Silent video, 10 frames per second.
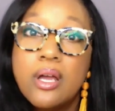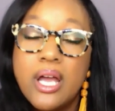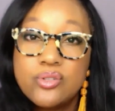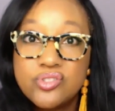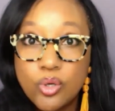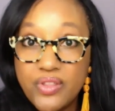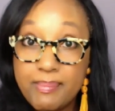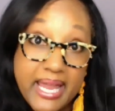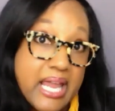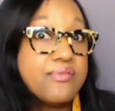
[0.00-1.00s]
and so they
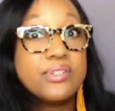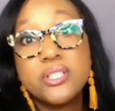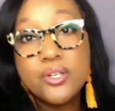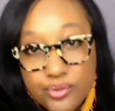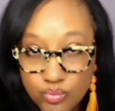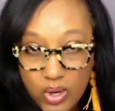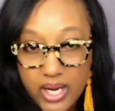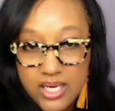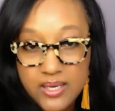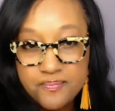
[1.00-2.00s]
behave in a different way?
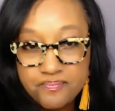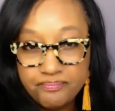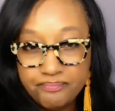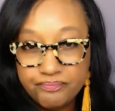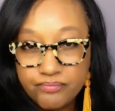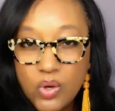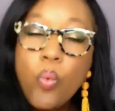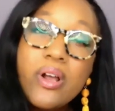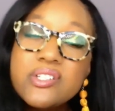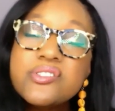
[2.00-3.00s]

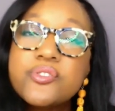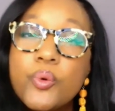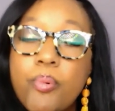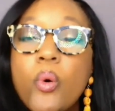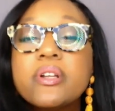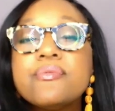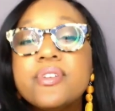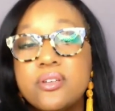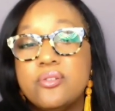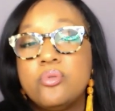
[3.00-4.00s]
What is their point of
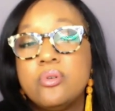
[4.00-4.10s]
view?